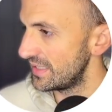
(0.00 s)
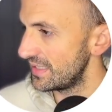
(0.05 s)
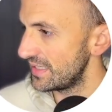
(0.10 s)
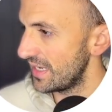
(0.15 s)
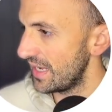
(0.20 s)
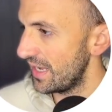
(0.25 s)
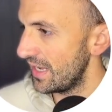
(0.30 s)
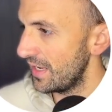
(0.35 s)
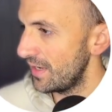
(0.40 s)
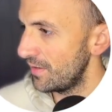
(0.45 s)

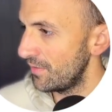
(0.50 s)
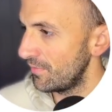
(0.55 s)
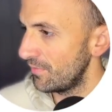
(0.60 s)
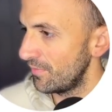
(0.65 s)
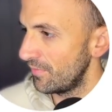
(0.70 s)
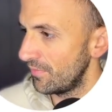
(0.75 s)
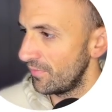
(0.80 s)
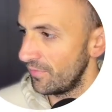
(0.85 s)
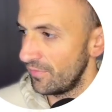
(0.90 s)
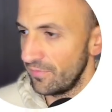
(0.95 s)

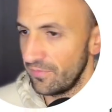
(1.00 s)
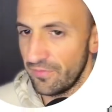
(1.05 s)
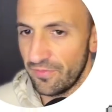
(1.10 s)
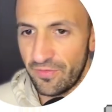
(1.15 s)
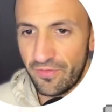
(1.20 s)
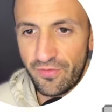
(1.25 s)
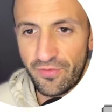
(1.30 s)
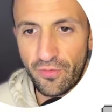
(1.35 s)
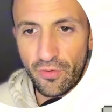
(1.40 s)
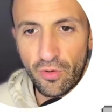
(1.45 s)
same
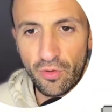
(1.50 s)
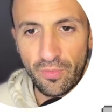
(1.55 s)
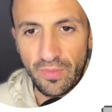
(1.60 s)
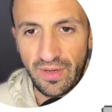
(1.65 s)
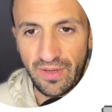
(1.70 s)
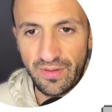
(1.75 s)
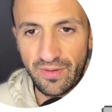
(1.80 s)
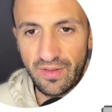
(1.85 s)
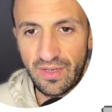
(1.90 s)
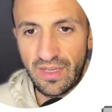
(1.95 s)

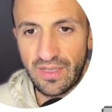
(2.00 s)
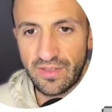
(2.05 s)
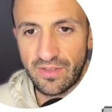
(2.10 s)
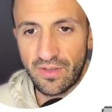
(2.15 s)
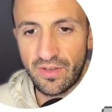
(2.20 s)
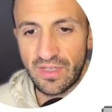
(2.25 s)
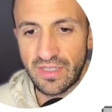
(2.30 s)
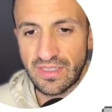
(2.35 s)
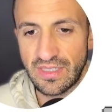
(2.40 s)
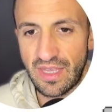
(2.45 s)
format. Let's
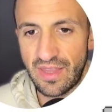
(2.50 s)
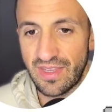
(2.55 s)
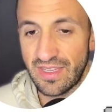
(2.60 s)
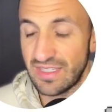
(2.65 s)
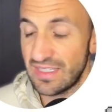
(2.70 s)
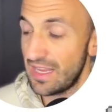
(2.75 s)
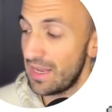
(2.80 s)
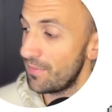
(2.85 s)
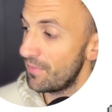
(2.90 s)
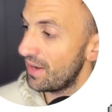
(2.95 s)
gonna say the
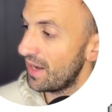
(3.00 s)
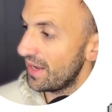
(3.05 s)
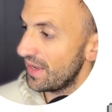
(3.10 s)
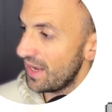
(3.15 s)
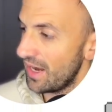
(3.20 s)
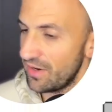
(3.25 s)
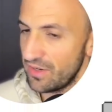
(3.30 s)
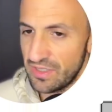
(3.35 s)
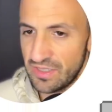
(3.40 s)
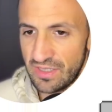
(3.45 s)
same
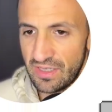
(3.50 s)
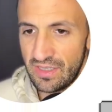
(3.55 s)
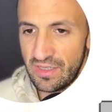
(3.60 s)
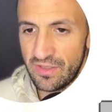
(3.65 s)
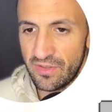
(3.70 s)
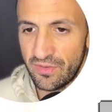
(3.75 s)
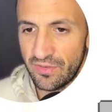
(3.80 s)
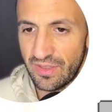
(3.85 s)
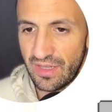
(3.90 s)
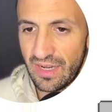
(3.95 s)
layout is
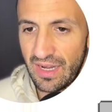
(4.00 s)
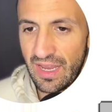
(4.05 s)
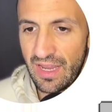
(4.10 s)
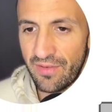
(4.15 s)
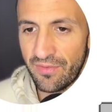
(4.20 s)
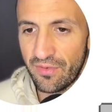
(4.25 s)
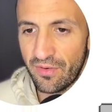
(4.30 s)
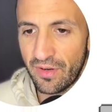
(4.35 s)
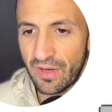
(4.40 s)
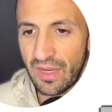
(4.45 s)
here on the
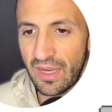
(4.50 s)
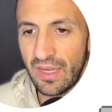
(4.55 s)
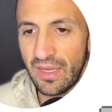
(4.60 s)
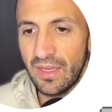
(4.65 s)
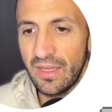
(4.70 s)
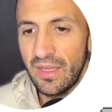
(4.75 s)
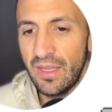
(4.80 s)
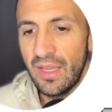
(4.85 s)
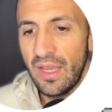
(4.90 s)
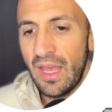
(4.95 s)
left. Okay,
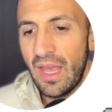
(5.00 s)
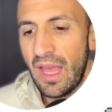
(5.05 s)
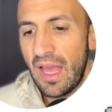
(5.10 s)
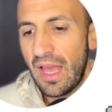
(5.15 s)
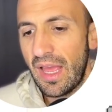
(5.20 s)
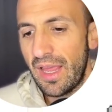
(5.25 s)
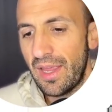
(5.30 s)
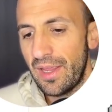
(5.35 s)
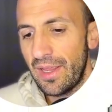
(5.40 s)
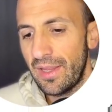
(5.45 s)

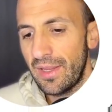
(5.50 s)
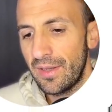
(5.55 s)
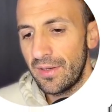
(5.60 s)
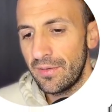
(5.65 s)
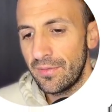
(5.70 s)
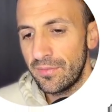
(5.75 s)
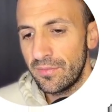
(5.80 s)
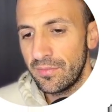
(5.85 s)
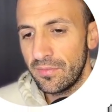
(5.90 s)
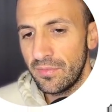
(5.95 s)

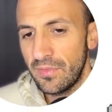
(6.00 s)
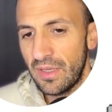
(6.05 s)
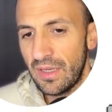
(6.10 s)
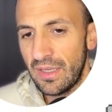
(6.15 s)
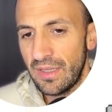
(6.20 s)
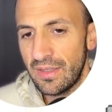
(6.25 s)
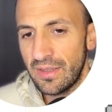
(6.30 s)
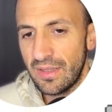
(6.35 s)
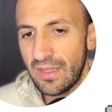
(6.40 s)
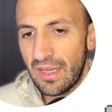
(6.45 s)
and
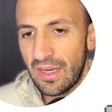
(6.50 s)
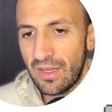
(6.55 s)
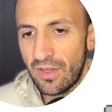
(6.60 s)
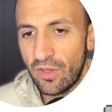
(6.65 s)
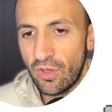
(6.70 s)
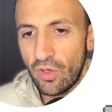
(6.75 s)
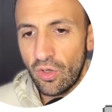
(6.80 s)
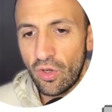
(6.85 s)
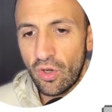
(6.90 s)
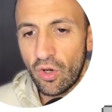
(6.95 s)
then
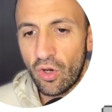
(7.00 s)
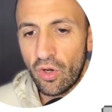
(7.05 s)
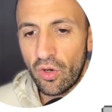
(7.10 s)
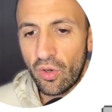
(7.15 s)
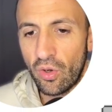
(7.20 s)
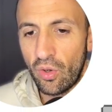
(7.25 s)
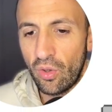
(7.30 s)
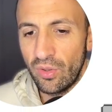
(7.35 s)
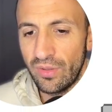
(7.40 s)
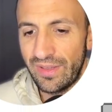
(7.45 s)
you got
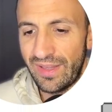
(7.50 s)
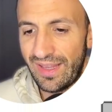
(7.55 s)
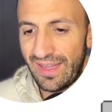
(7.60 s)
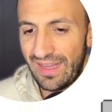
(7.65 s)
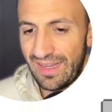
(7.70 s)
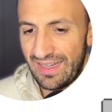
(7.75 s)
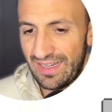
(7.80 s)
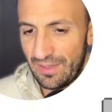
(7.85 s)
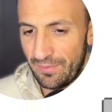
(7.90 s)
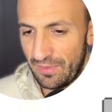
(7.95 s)
all the
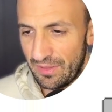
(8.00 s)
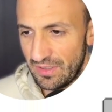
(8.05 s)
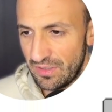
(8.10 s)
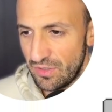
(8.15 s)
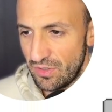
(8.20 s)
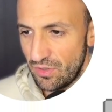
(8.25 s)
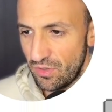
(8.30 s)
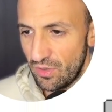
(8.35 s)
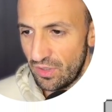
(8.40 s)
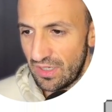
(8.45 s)

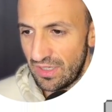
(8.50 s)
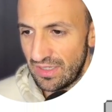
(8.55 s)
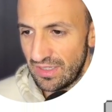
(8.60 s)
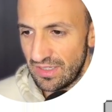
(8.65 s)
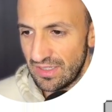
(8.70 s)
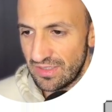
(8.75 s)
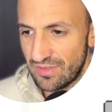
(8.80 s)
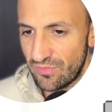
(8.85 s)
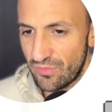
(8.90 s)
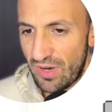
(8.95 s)
elements. You can
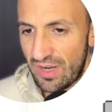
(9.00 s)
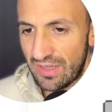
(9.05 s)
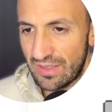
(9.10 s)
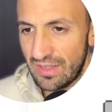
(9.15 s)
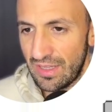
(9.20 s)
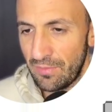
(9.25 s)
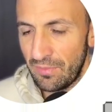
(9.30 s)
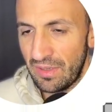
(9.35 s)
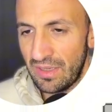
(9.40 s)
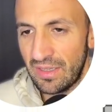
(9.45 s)
just drag
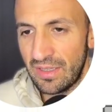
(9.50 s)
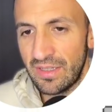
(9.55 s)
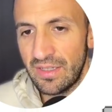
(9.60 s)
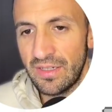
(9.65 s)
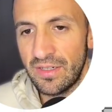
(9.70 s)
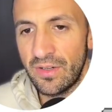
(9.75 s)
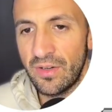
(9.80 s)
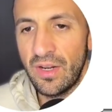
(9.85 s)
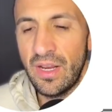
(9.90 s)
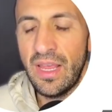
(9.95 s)
them in
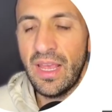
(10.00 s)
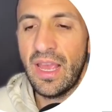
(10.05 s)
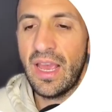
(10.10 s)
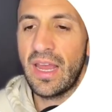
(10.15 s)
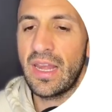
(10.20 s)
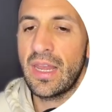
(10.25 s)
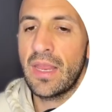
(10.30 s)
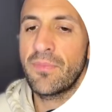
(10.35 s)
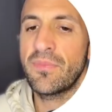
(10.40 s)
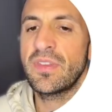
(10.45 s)
here,
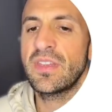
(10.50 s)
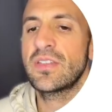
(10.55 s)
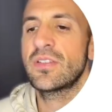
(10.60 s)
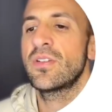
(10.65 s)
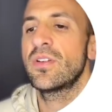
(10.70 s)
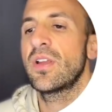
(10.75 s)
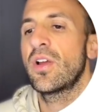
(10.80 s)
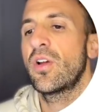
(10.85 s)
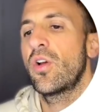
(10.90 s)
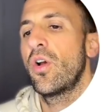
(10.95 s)
and I'm just
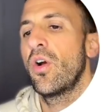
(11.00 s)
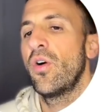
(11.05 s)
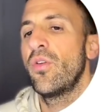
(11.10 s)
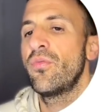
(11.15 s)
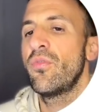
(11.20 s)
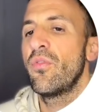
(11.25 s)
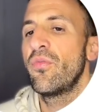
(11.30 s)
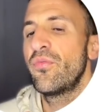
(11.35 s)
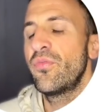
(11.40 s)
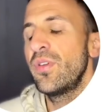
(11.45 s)
gonna go
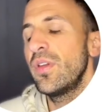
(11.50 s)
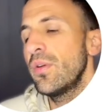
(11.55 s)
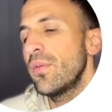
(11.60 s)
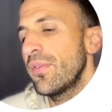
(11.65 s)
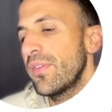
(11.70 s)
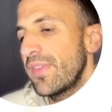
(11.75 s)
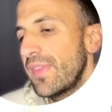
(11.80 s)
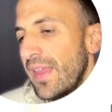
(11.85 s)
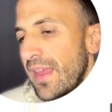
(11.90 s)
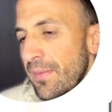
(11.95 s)
for few
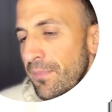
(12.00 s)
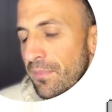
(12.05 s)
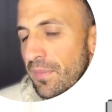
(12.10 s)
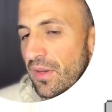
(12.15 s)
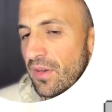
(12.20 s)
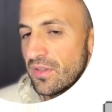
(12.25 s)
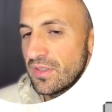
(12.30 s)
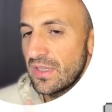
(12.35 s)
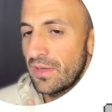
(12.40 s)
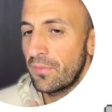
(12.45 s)
of them
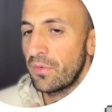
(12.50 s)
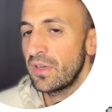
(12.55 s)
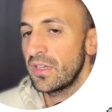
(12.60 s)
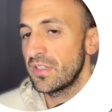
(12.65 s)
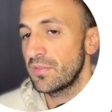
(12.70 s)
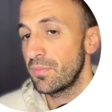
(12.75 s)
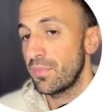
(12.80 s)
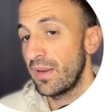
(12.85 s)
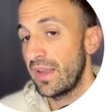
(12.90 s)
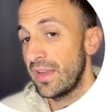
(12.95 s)
because I'm gonna
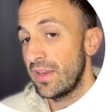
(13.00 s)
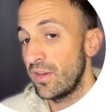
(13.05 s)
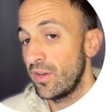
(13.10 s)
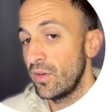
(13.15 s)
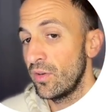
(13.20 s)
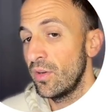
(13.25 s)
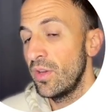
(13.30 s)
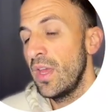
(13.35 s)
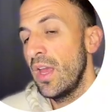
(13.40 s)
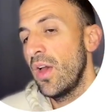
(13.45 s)
explain
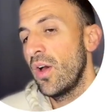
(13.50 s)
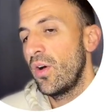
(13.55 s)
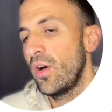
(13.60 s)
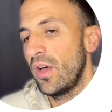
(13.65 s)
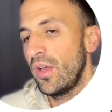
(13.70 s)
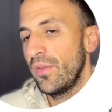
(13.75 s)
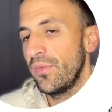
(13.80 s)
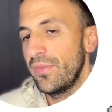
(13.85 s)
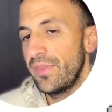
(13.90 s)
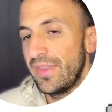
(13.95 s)
you
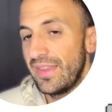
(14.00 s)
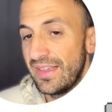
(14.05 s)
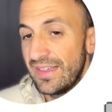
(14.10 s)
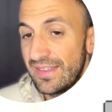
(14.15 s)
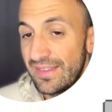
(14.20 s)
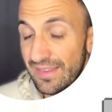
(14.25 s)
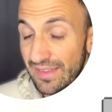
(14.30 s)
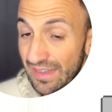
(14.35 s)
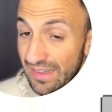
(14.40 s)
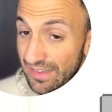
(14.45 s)
how
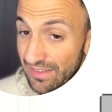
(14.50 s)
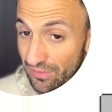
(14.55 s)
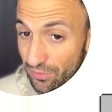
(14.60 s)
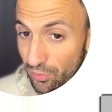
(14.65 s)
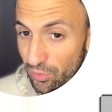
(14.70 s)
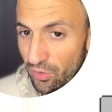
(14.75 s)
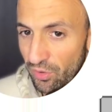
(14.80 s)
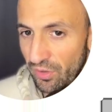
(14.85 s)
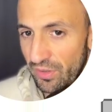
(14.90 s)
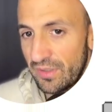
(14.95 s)
these
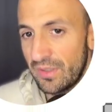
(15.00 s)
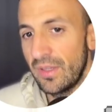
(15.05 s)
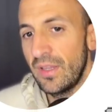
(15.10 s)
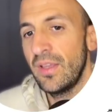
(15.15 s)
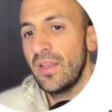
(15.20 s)
things works